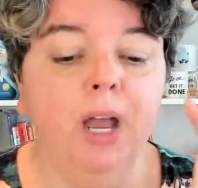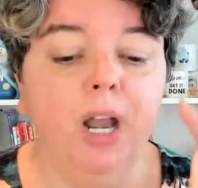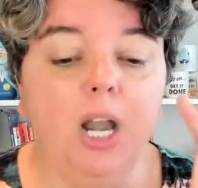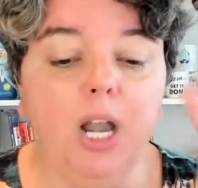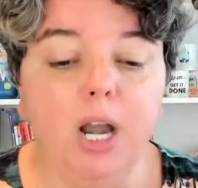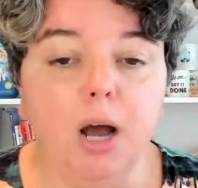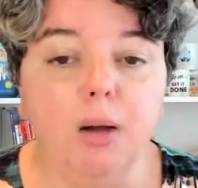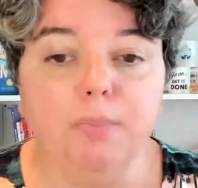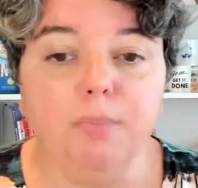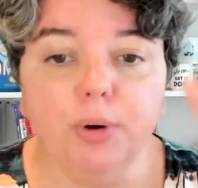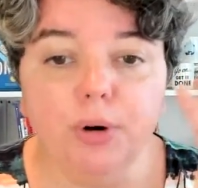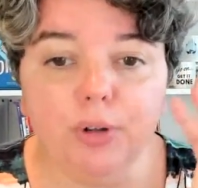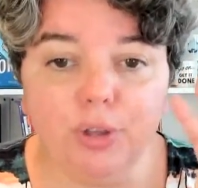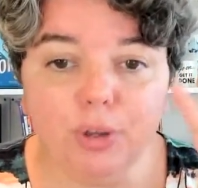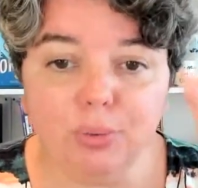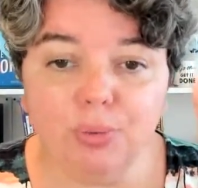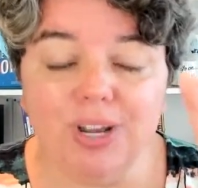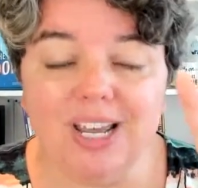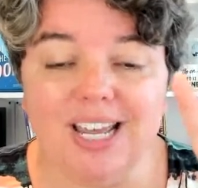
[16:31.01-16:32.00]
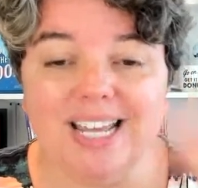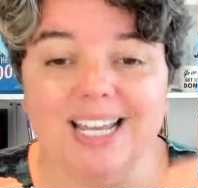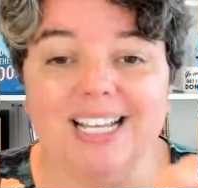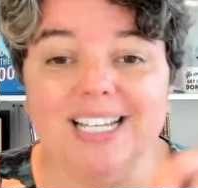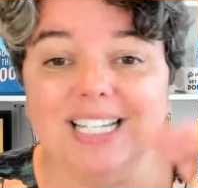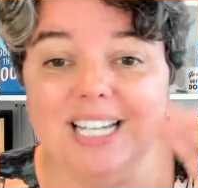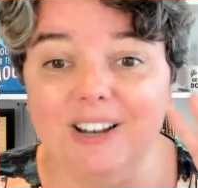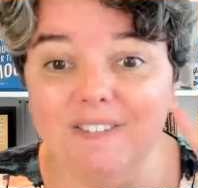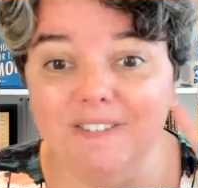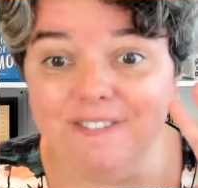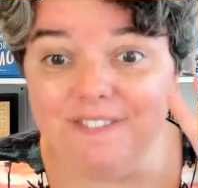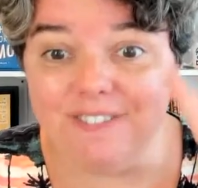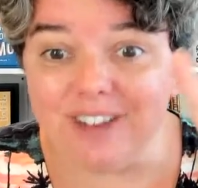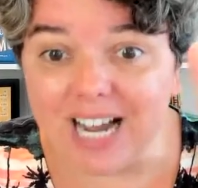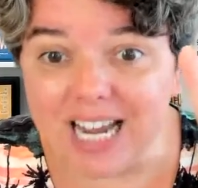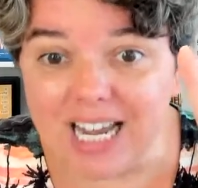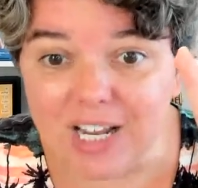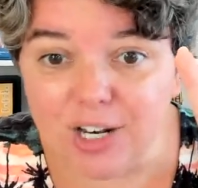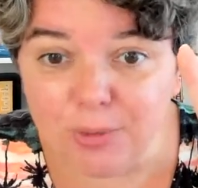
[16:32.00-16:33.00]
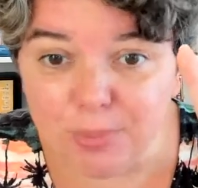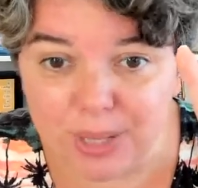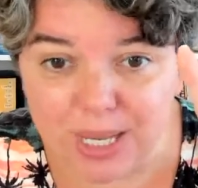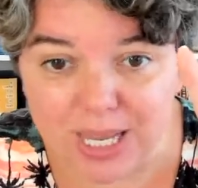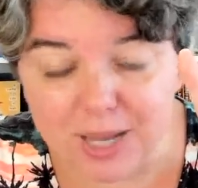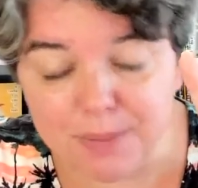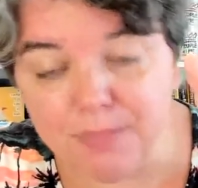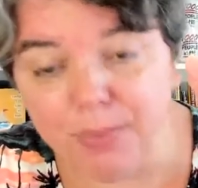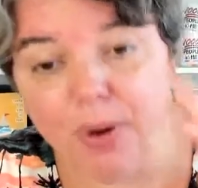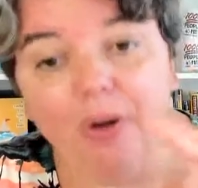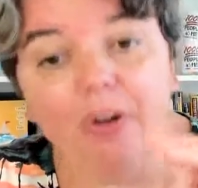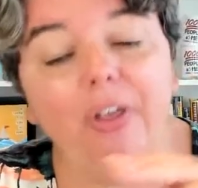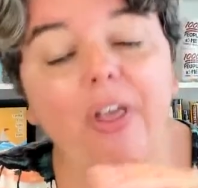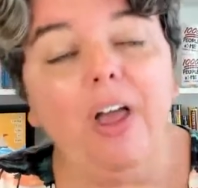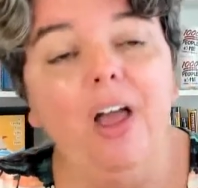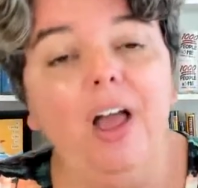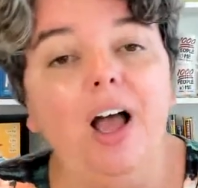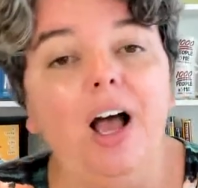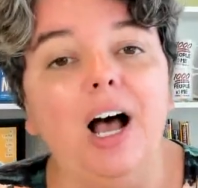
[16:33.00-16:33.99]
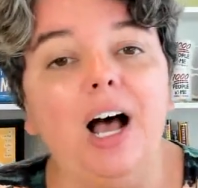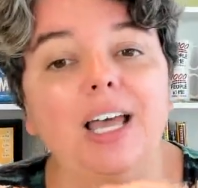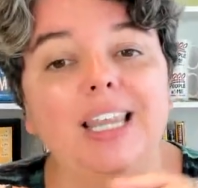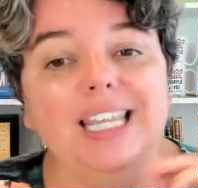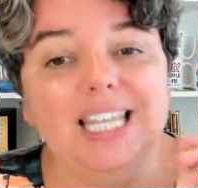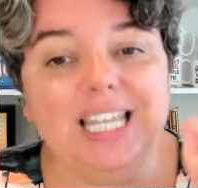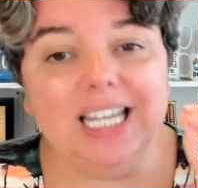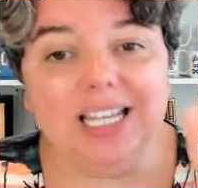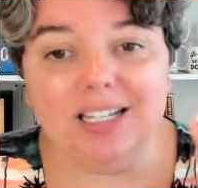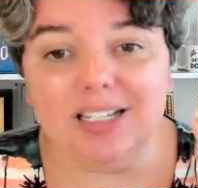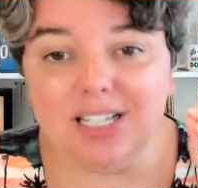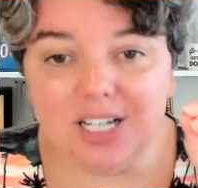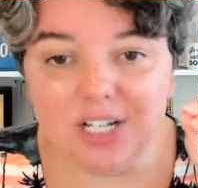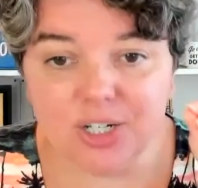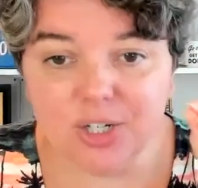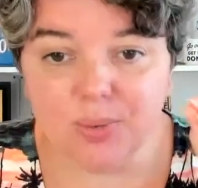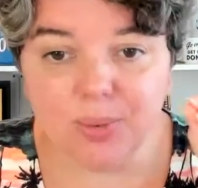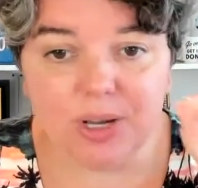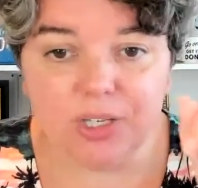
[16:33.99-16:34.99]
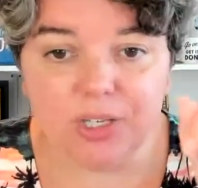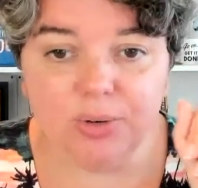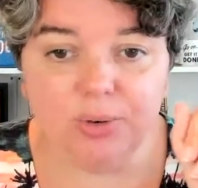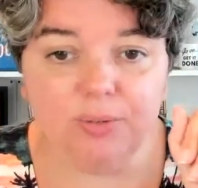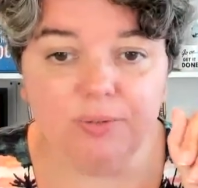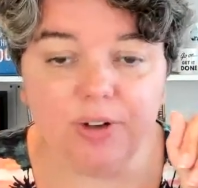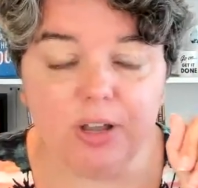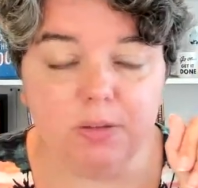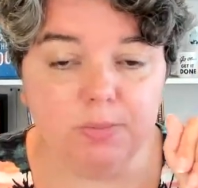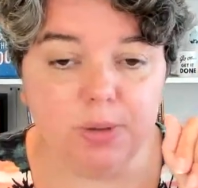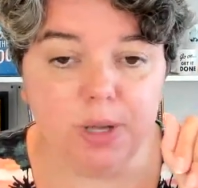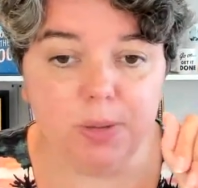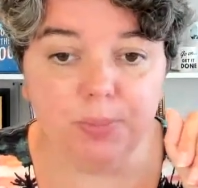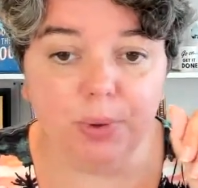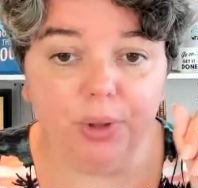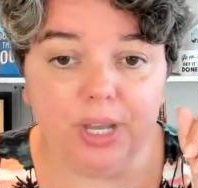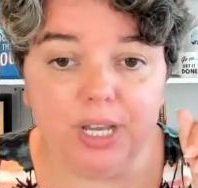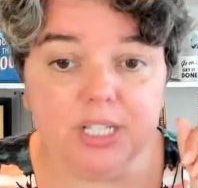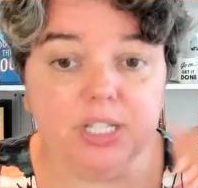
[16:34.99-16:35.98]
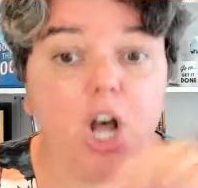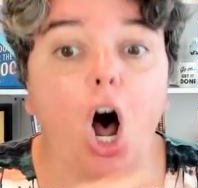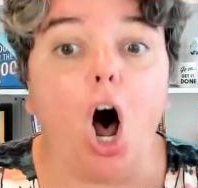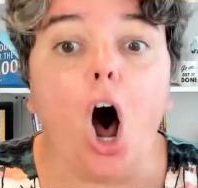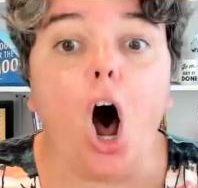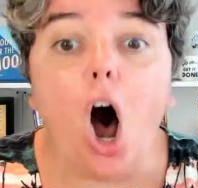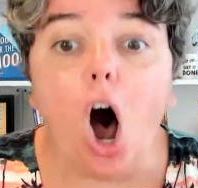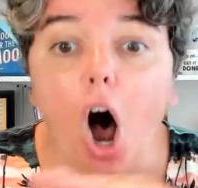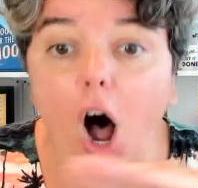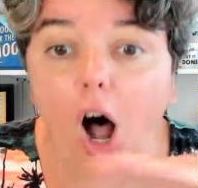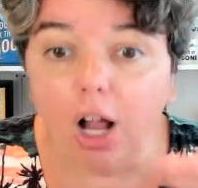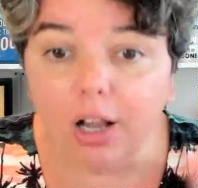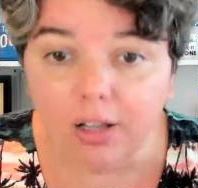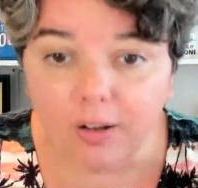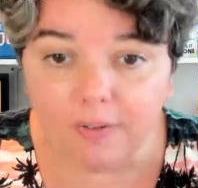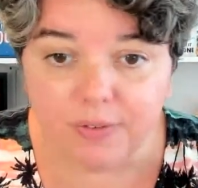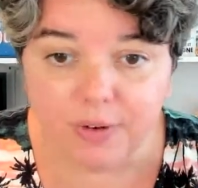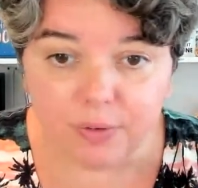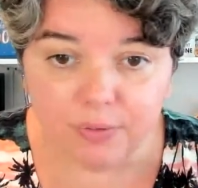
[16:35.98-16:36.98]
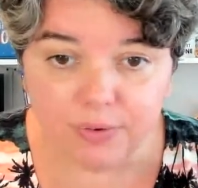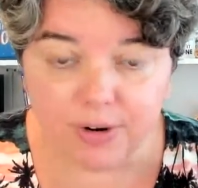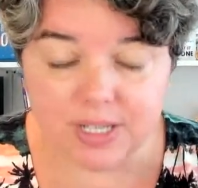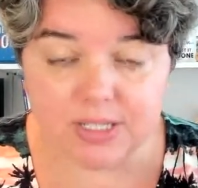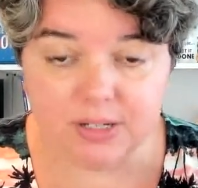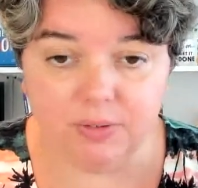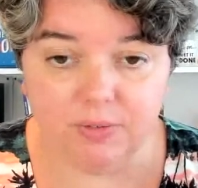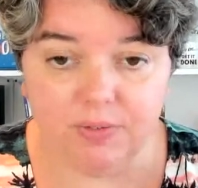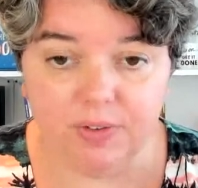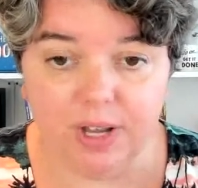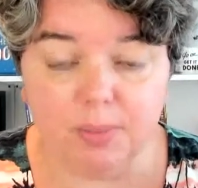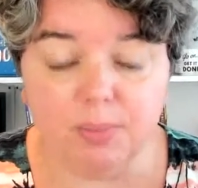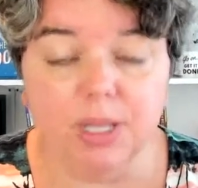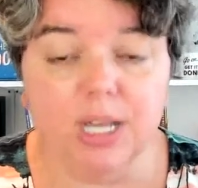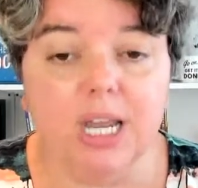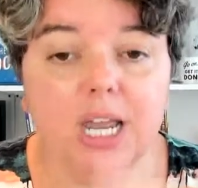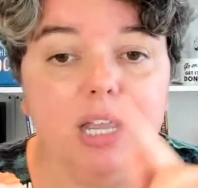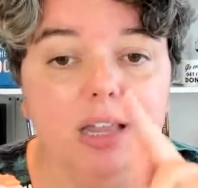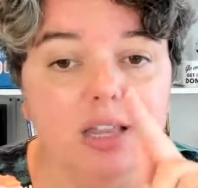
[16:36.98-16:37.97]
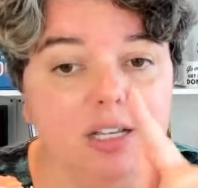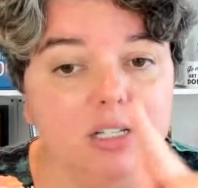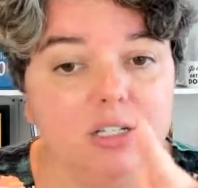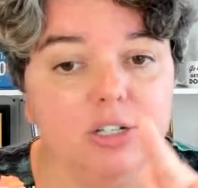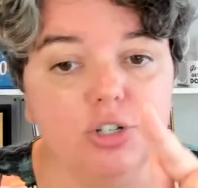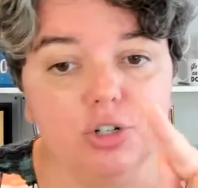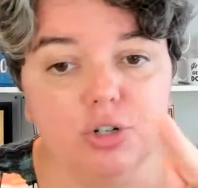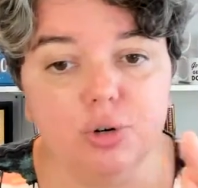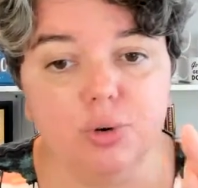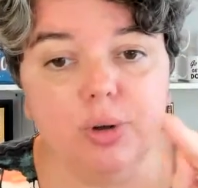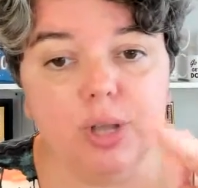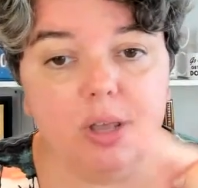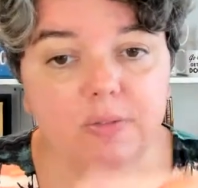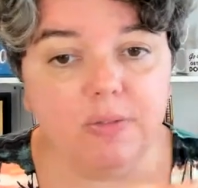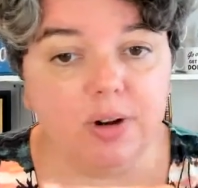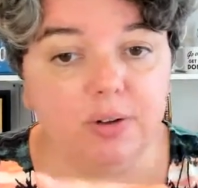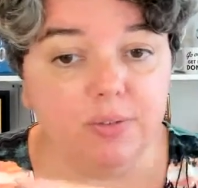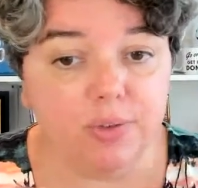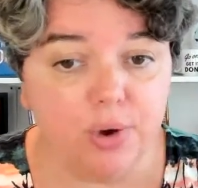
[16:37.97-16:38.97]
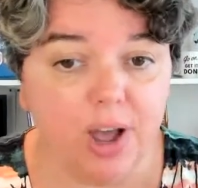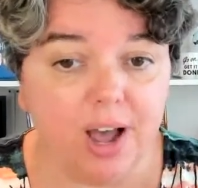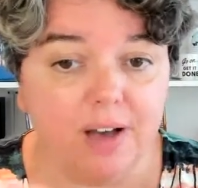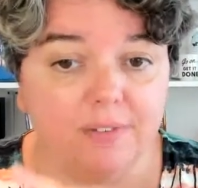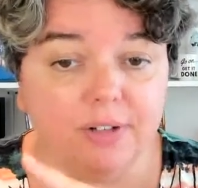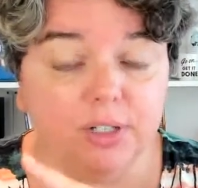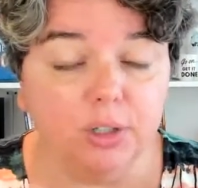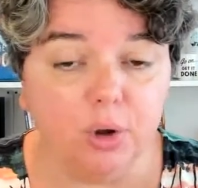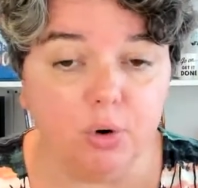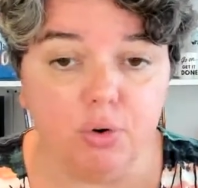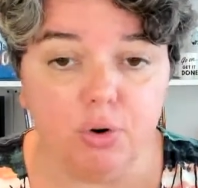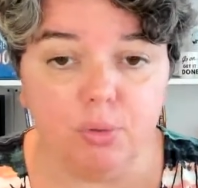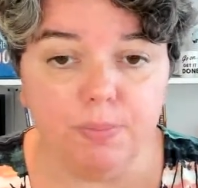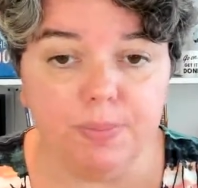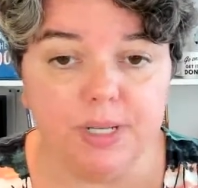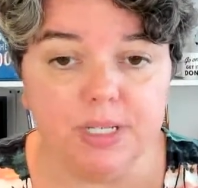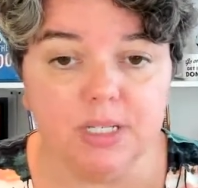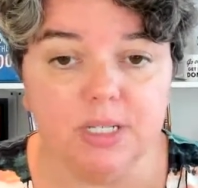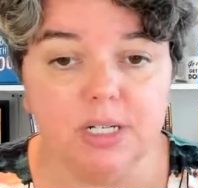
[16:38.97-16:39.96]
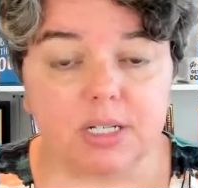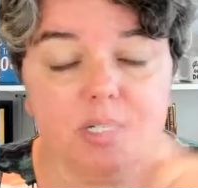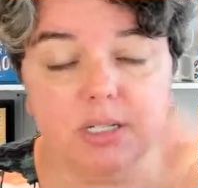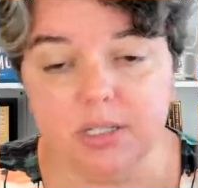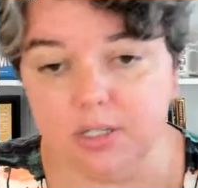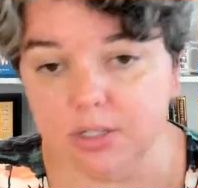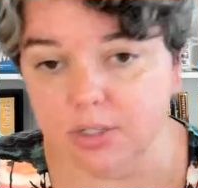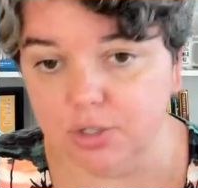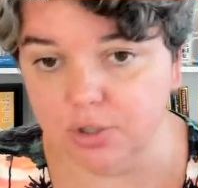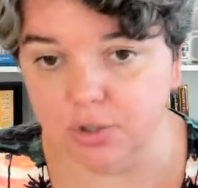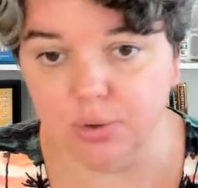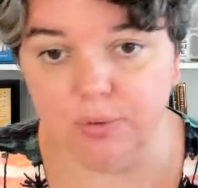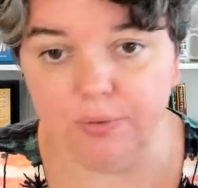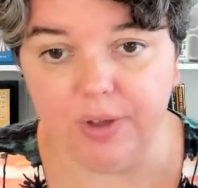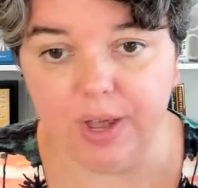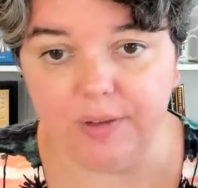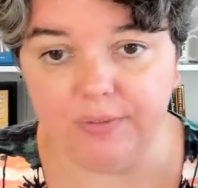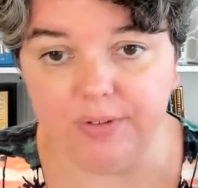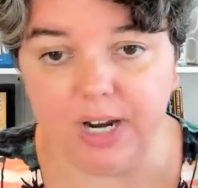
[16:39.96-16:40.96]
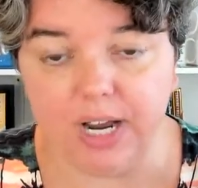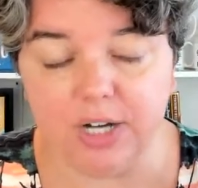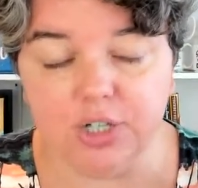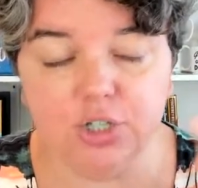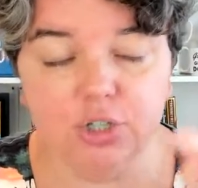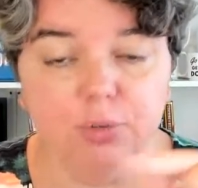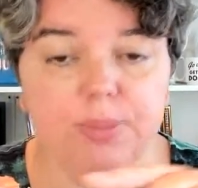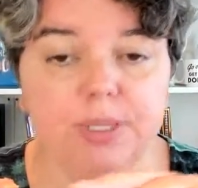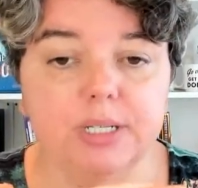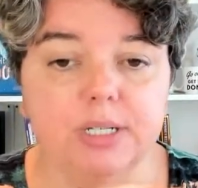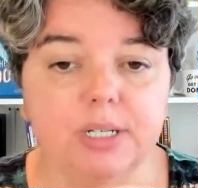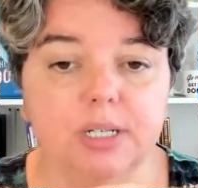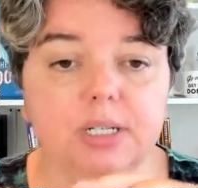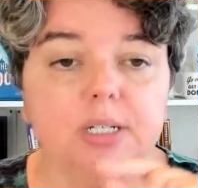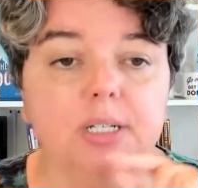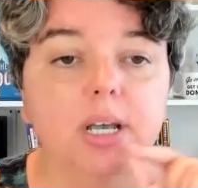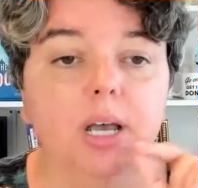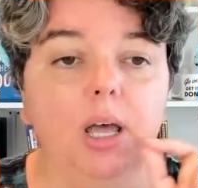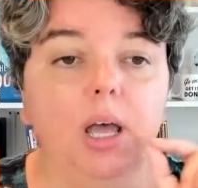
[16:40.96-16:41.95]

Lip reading: Number three is invite people. The easiest way to invite people is all of your friends and family. And this is true even if you have a local business. This is true if you have a national business.